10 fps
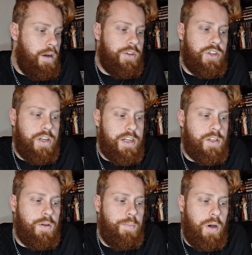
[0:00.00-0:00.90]

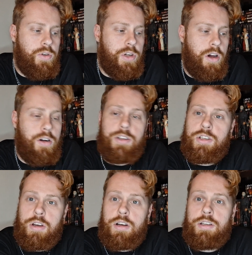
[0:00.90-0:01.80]
6
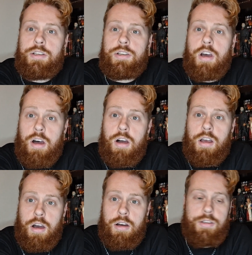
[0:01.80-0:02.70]
postcard-sized art
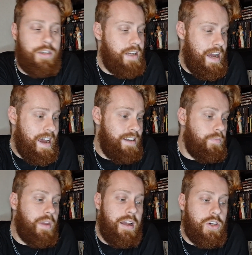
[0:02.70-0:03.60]
cards, and
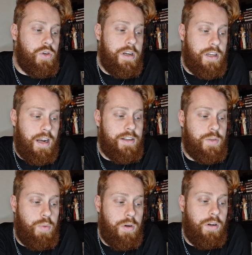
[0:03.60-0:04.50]
illustrated collector's
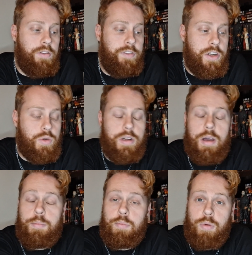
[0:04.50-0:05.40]
booklet featuring
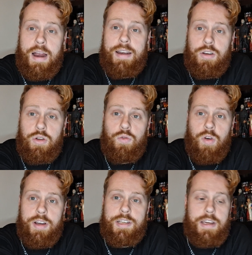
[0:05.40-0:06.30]
brand new
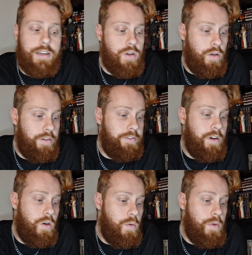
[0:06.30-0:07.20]
writings on the
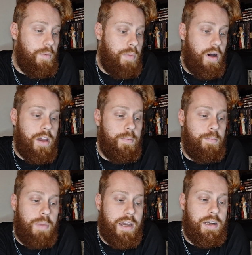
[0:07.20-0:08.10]
film by
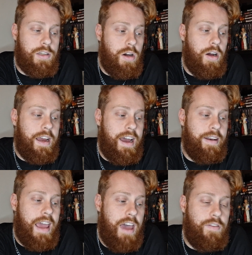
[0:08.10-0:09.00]
Becky Dark
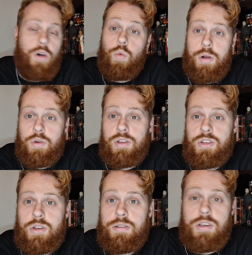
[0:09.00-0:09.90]
and Heather
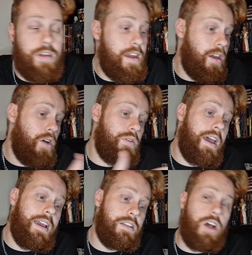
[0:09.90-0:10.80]
Wilkinson. So there you go.
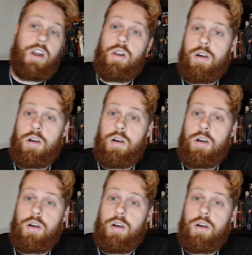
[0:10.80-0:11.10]
There is a lot